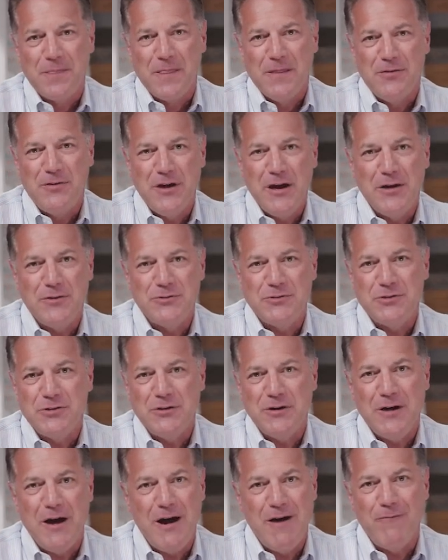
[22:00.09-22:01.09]
than
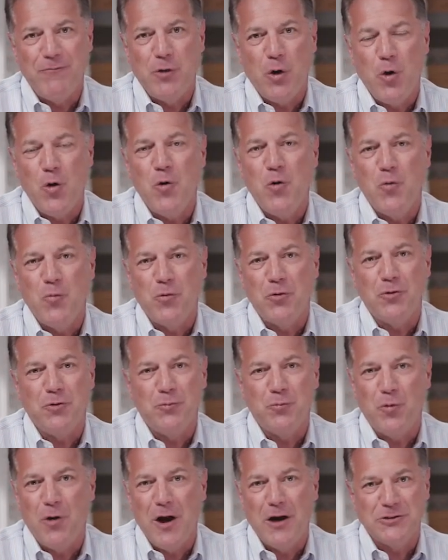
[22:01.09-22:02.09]
to have the whole
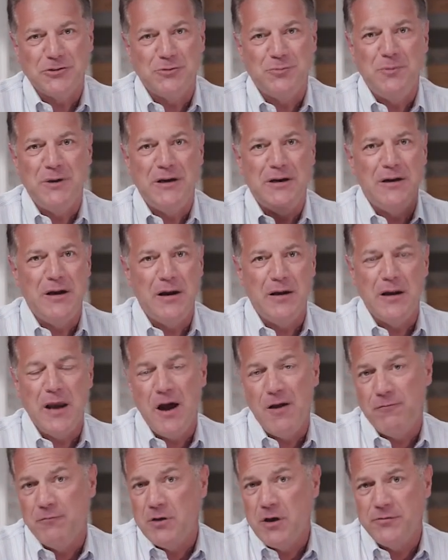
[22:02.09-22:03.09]
world watch me and
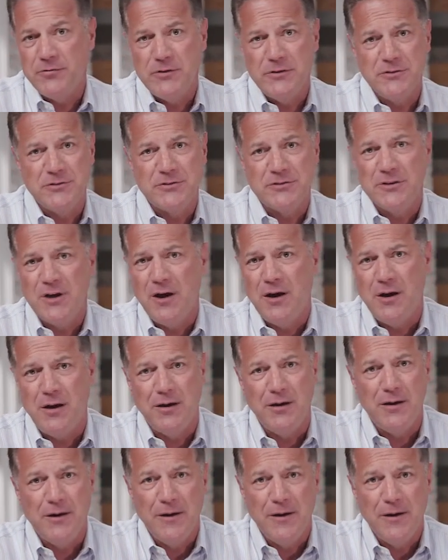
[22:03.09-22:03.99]
have nothing to say.